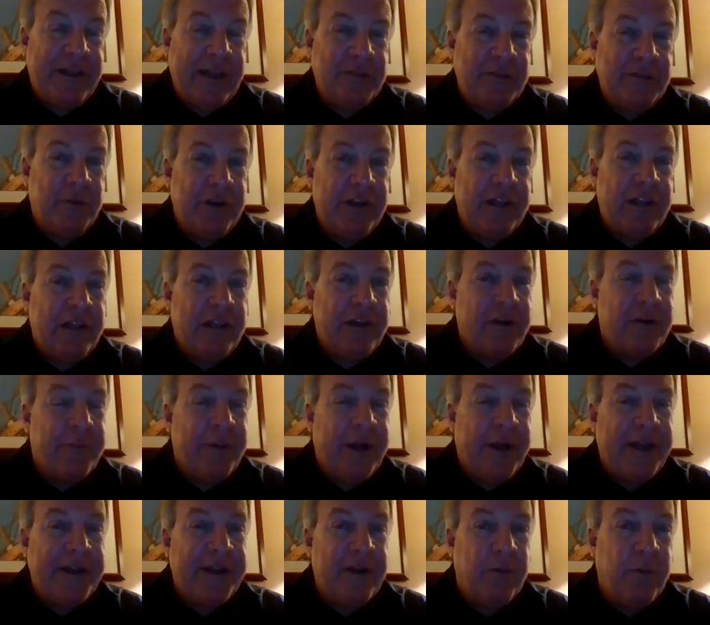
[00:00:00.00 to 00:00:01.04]
That's pretty clear
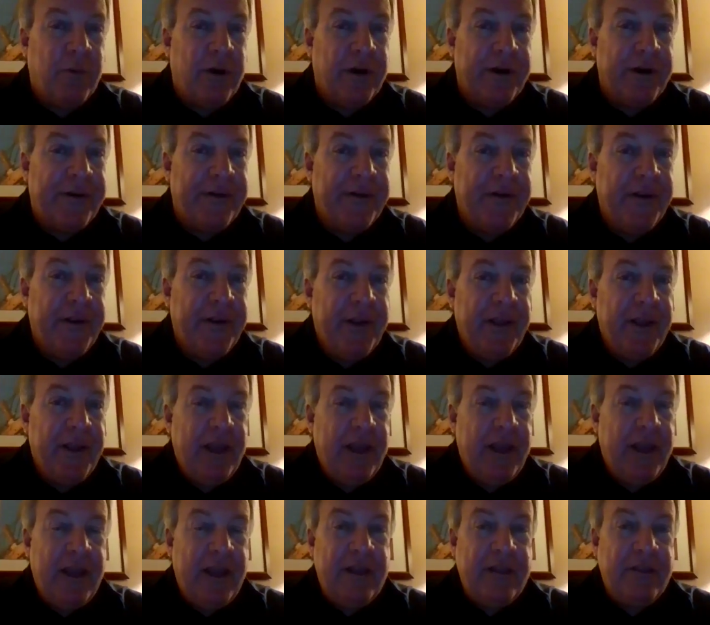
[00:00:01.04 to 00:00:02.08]
body of water,
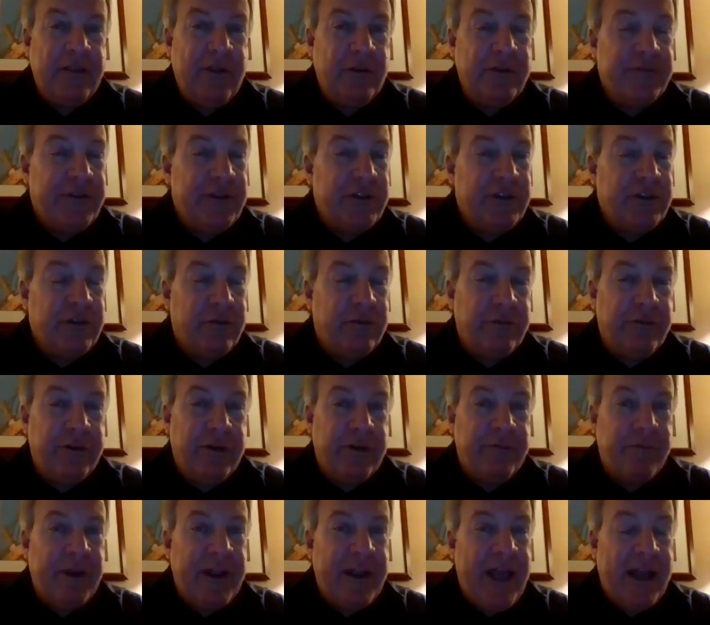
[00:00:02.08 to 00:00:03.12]
and those fish will
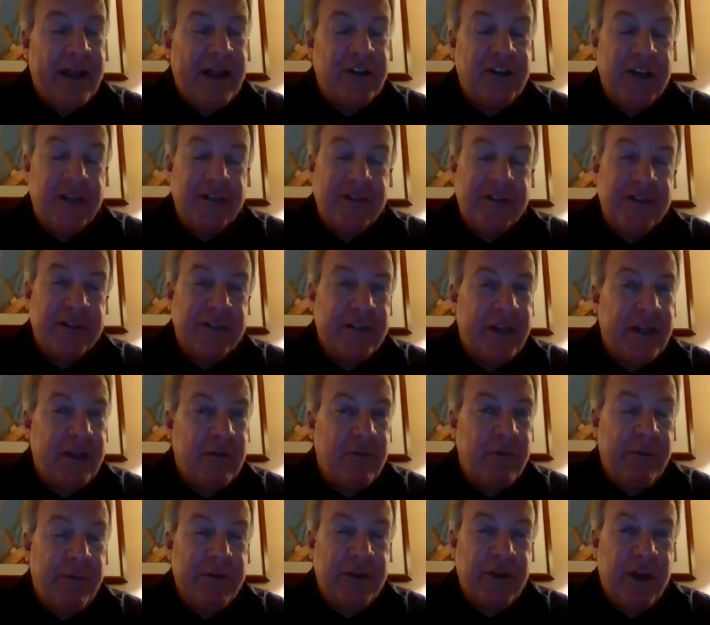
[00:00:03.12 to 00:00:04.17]
react just
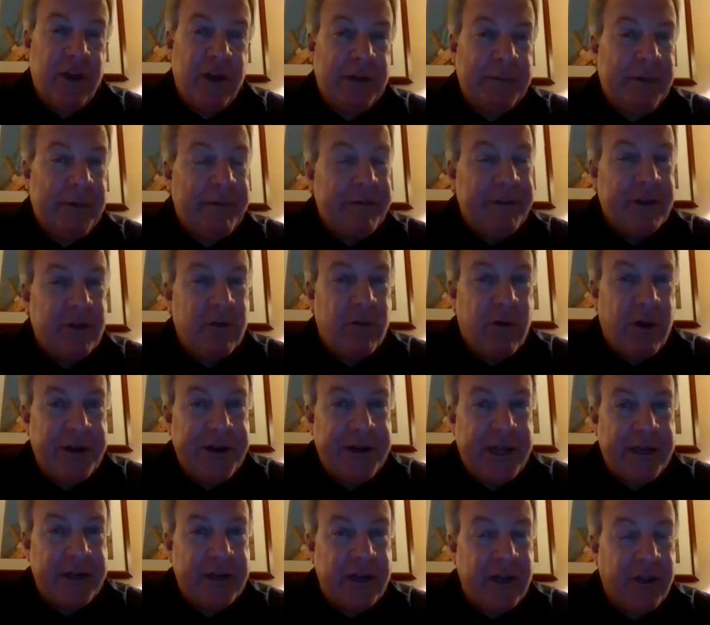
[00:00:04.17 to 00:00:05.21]
like we were talking about with a
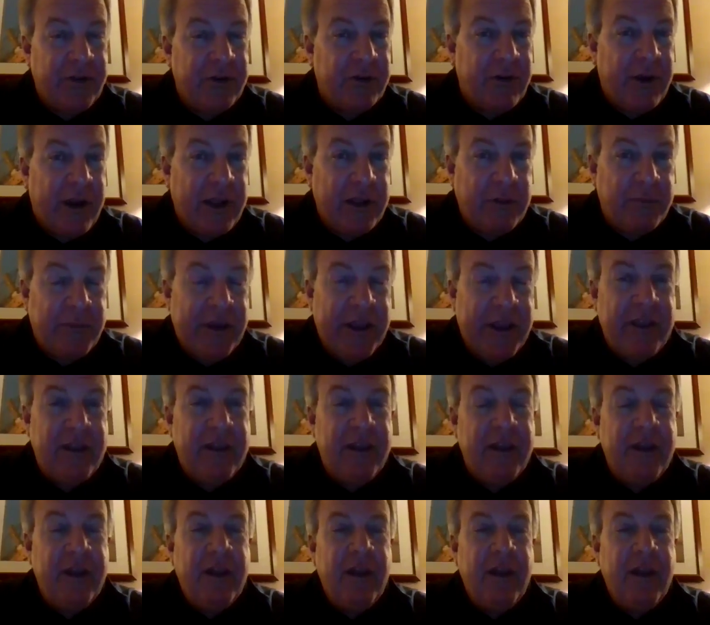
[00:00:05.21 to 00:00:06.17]
crawdad color crankbait.